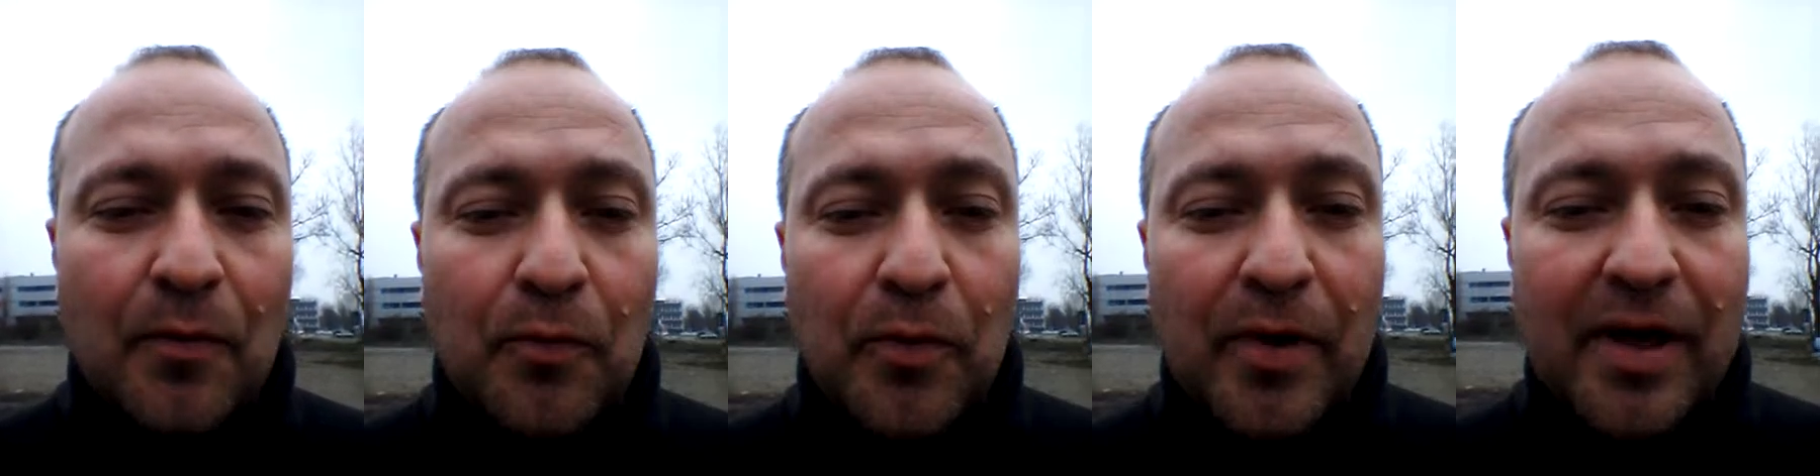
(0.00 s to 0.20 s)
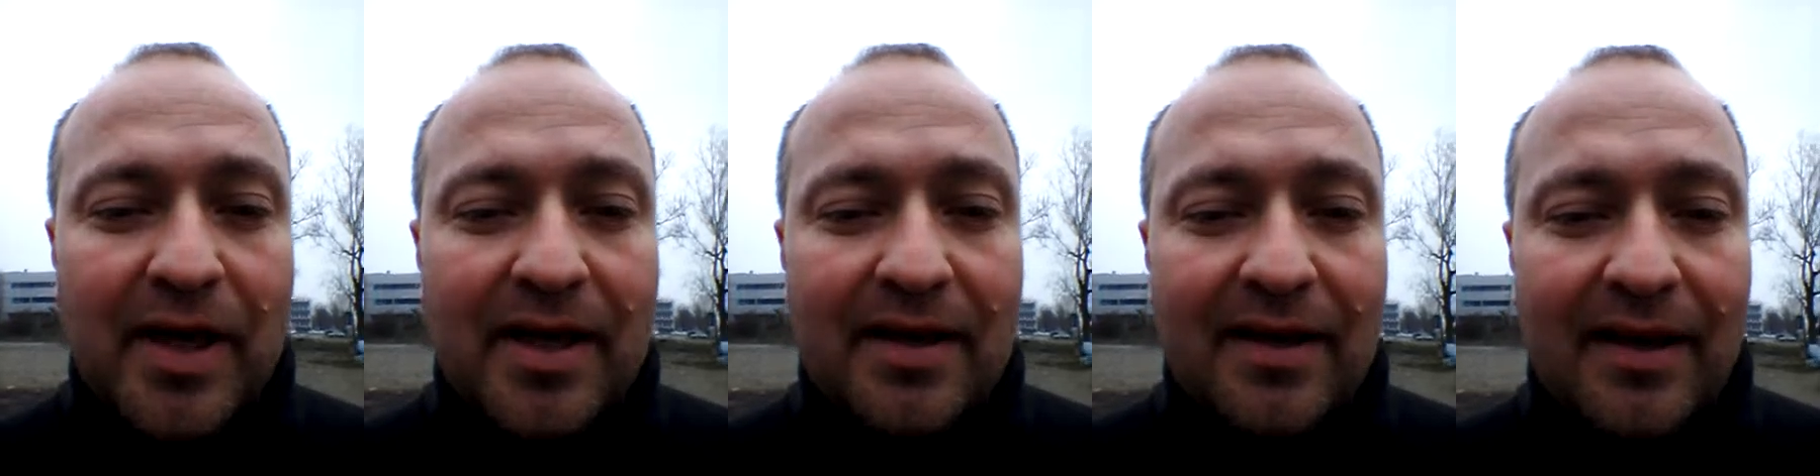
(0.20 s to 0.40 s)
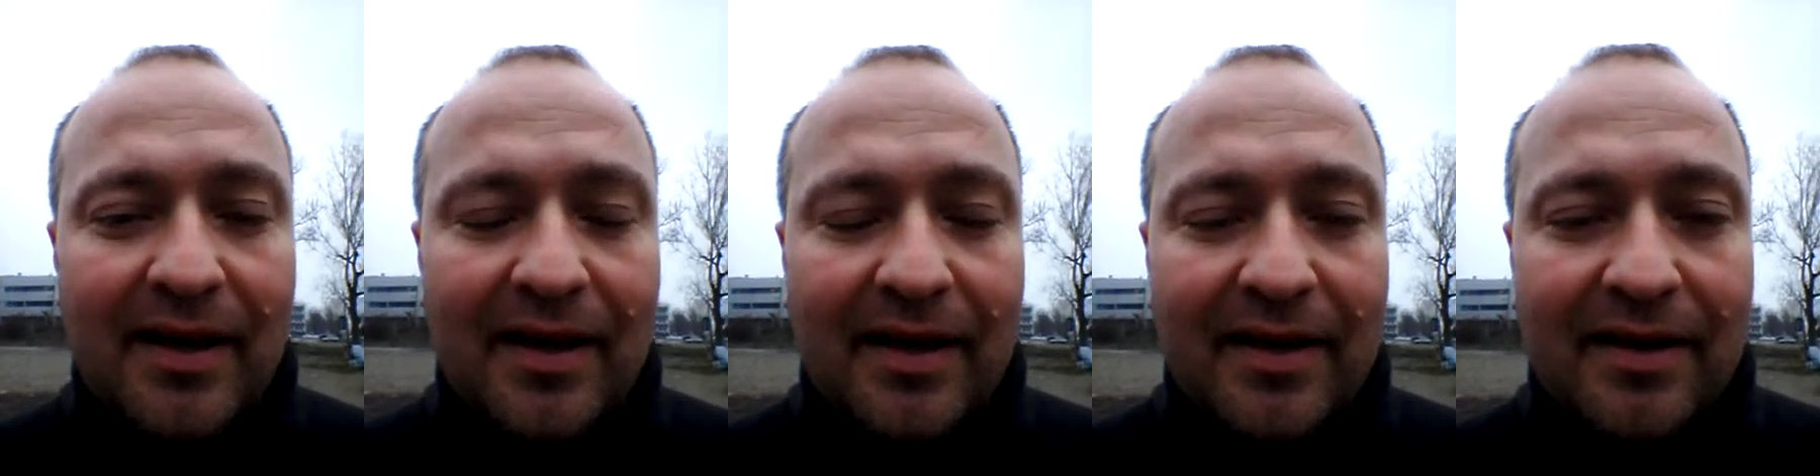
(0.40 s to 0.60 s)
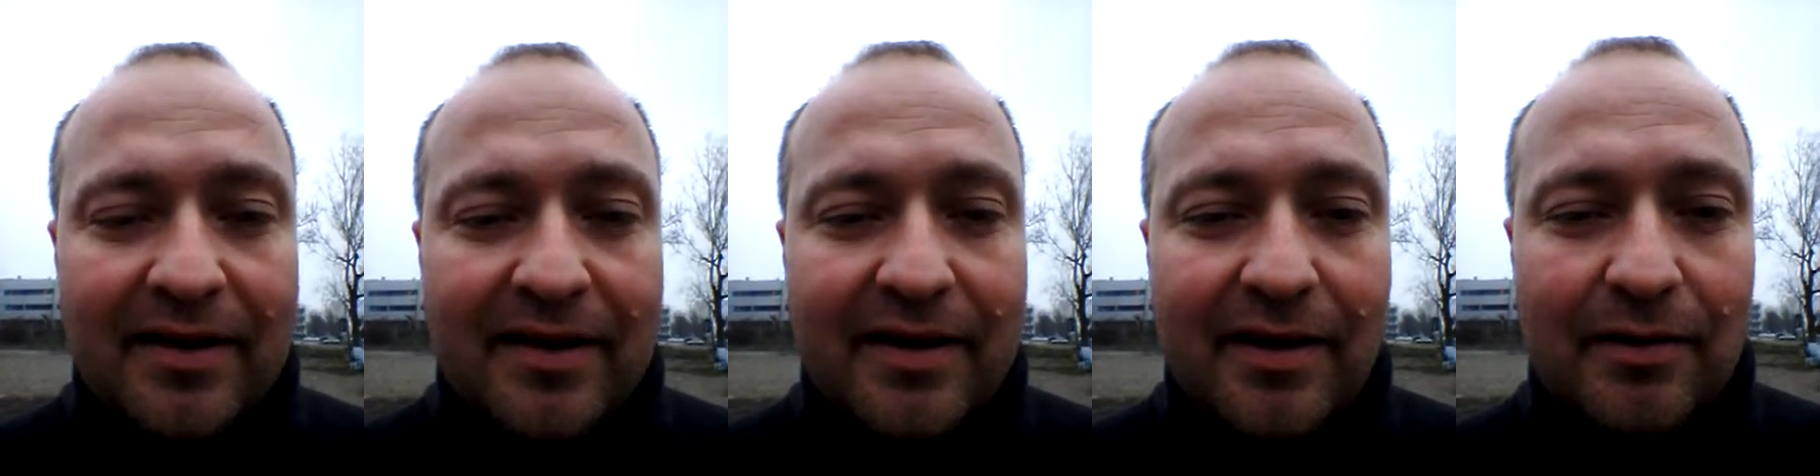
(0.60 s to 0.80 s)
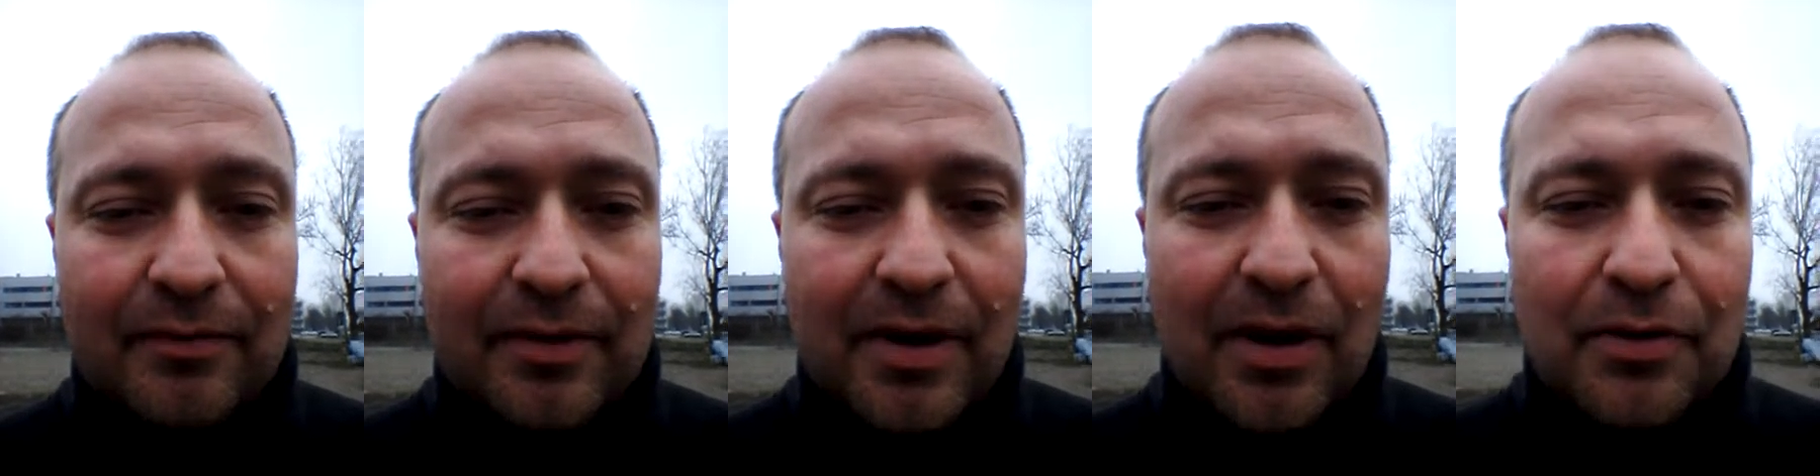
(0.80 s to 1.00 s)
We'll
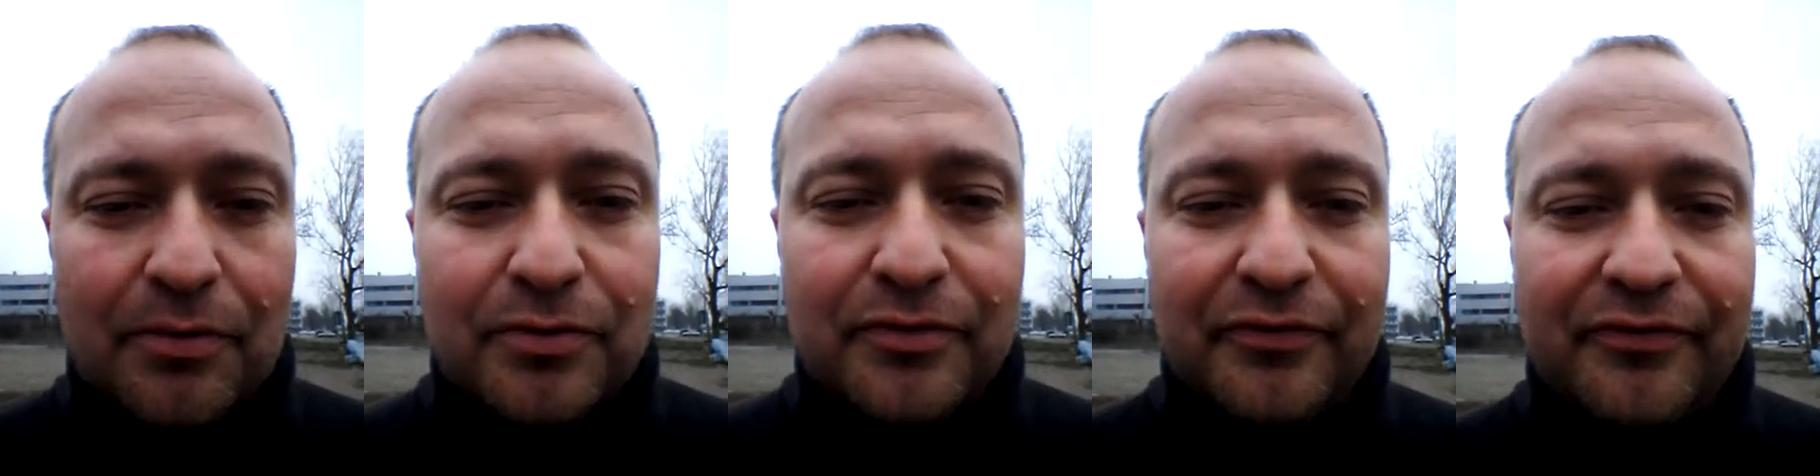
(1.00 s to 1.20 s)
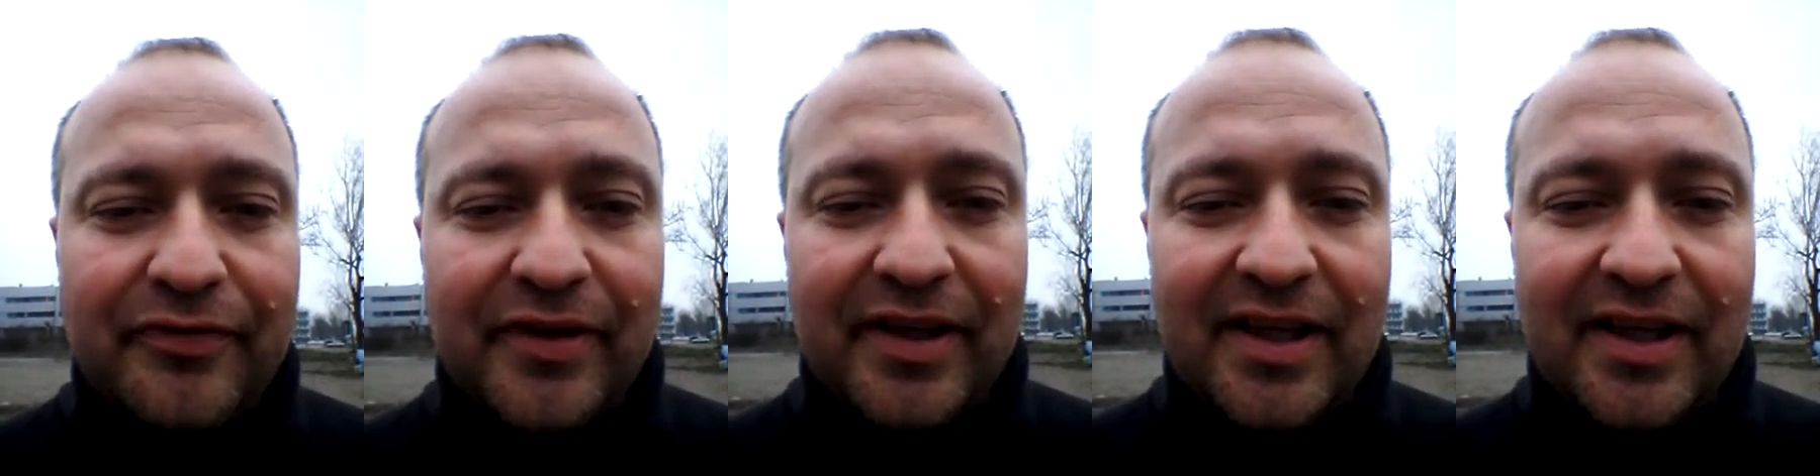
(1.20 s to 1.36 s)
go now to